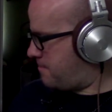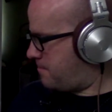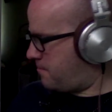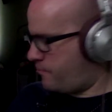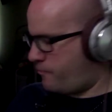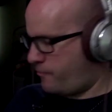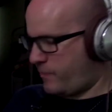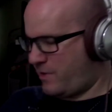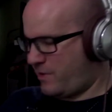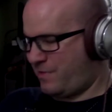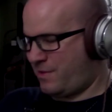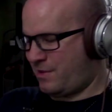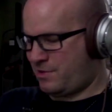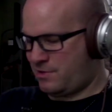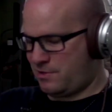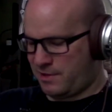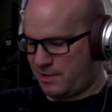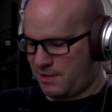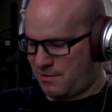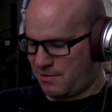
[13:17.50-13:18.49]

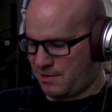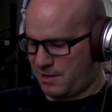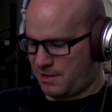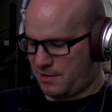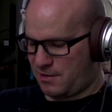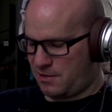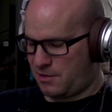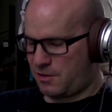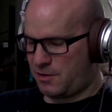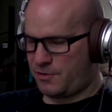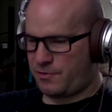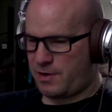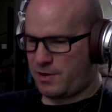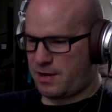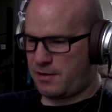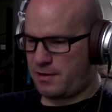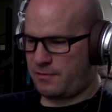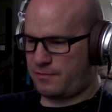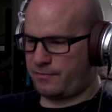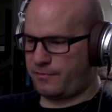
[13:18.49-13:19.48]
Eventually I'll get a hard
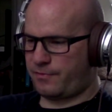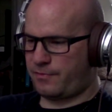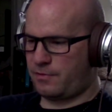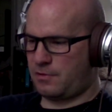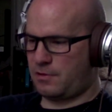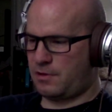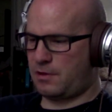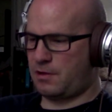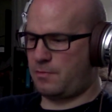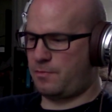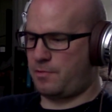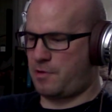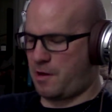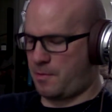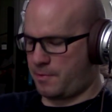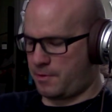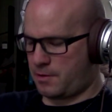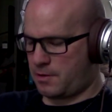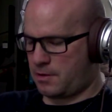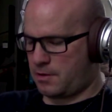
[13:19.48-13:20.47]
drive, like a
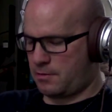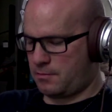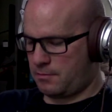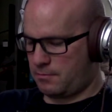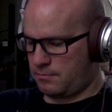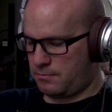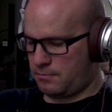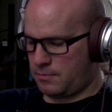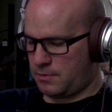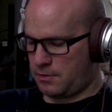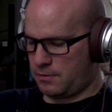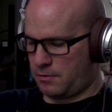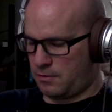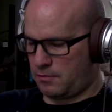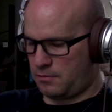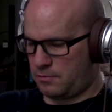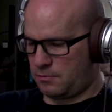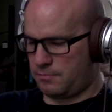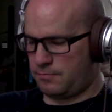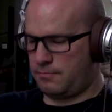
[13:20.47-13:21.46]
proper
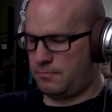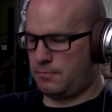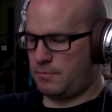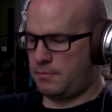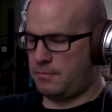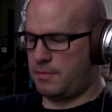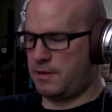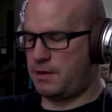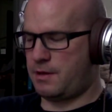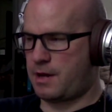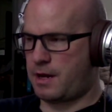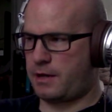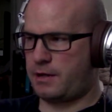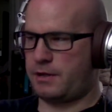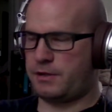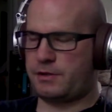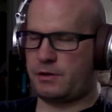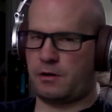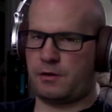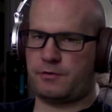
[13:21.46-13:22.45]
old mid-90s
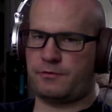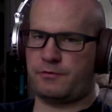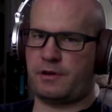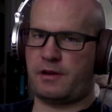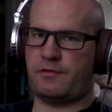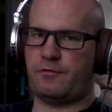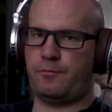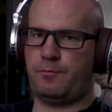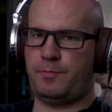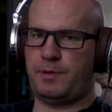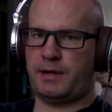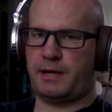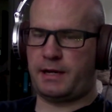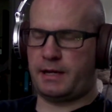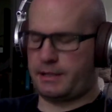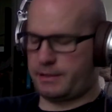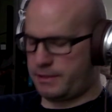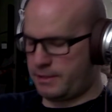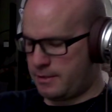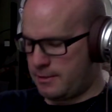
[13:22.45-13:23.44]
hard drive,
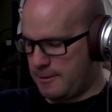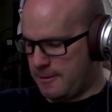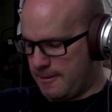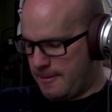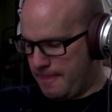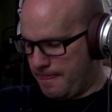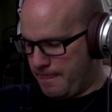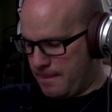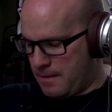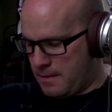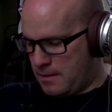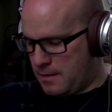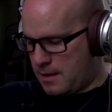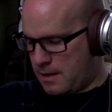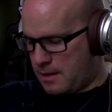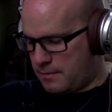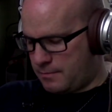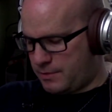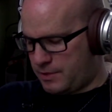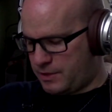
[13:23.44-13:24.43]
but
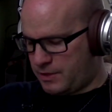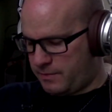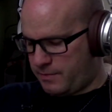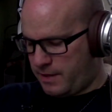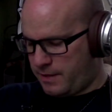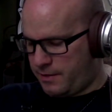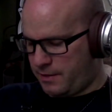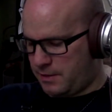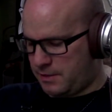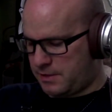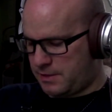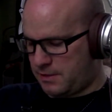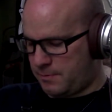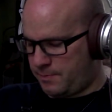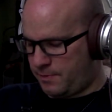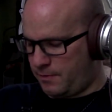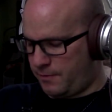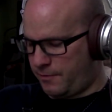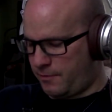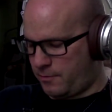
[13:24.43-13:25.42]
just to make things simple
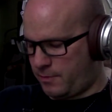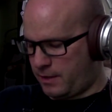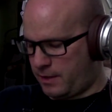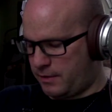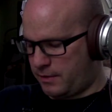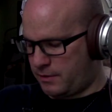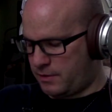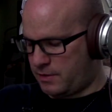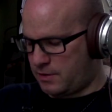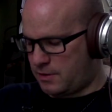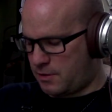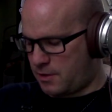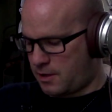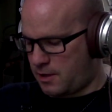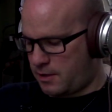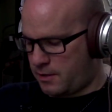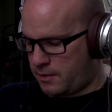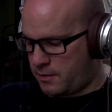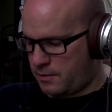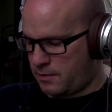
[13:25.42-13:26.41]
for me in the start,
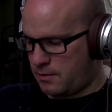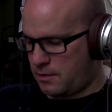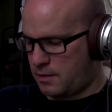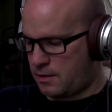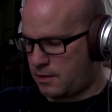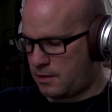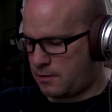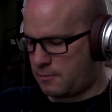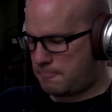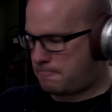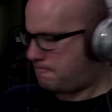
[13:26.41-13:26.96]
you